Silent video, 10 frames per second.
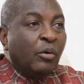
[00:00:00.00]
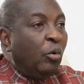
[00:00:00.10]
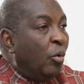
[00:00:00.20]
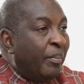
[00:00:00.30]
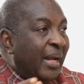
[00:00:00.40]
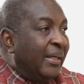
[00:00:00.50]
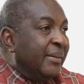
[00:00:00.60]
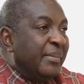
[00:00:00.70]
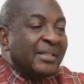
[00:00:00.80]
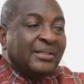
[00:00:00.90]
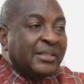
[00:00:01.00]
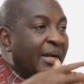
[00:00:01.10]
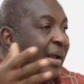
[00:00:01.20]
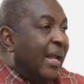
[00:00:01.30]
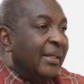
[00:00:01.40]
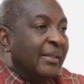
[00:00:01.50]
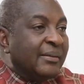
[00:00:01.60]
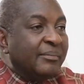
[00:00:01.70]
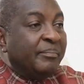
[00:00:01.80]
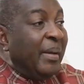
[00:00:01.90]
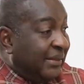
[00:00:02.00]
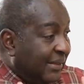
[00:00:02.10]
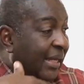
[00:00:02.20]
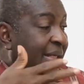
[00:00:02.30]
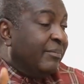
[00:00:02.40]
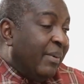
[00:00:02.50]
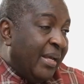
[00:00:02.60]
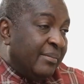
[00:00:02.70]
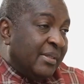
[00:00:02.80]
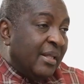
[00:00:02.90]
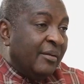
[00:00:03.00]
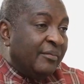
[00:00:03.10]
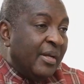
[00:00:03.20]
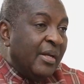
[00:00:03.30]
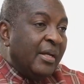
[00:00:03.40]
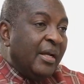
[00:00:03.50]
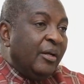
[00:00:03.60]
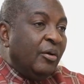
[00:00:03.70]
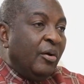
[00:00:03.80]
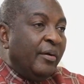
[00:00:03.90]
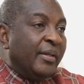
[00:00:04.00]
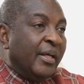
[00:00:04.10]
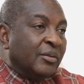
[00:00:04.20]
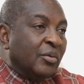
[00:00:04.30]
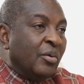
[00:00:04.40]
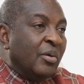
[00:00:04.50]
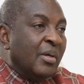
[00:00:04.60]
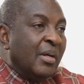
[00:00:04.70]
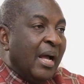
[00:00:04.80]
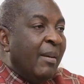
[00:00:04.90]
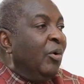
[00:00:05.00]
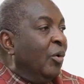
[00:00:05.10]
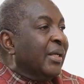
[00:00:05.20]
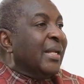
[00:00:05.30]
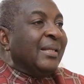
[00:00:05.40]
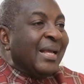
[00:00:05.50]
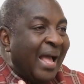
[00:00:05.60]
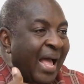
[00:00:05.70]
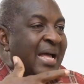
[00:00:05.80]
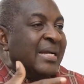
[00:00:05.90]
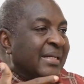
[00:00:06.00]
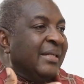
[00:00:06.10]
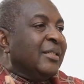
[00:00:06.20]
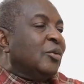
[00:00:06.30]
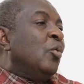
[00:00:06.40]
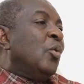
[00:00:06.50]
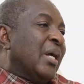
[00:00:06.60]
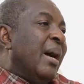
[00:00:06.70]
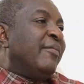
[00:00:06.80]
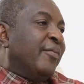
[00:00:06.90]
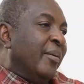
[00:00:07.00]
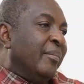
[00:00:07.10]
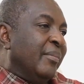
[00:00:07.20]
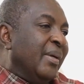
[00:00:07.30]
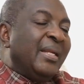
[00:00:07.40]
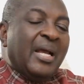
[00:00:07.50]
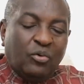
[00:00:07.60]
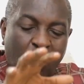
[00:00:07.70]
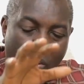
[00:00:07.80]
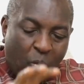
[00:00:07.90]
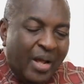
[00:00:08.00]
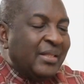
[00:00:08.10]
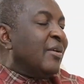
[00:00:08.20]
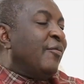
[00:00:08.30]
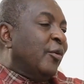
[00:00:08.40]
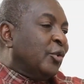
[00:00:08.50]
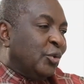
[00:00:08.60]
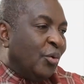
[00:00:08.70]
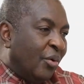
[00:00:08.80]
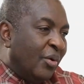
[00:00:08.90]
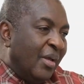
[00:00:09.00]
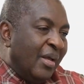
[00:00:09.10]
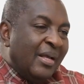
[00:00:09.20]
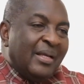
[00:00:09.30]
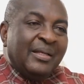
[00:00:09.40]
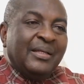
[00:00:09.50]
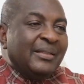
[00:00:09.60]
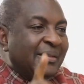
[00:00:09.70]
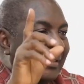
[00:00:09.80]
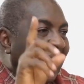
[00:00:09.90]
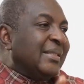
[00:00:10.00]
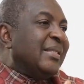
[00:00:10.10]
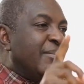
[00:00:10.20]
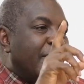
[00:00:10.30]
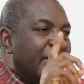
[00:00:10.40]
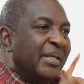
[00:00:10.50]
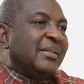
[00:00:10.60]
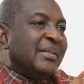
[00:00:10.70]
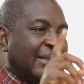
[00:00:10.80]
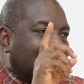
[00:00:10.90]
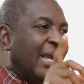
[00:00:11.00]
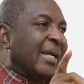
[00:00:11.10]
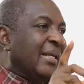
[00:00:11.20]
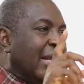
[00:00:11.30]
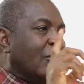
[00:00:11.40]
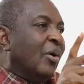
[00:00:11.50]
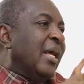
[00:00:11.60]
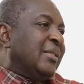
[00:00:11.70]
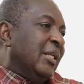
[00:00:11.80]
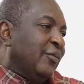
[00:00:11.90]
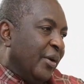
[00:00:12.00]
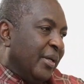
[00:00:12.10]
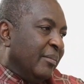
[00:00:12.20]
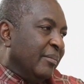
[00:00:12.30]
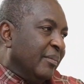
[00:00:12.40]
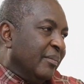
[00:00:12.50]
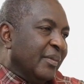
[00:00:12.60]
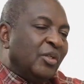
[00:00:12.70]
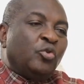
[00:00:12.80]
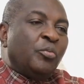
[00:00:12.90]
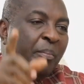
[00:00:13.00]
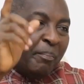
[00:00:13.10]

globally, ministerially, mm. personally, by himself, mm. and all that. So I'm looking at the angle he's going to come from. And I know one thing for sure he doesn't miss the target that God has set for him. Hallelujah. It will be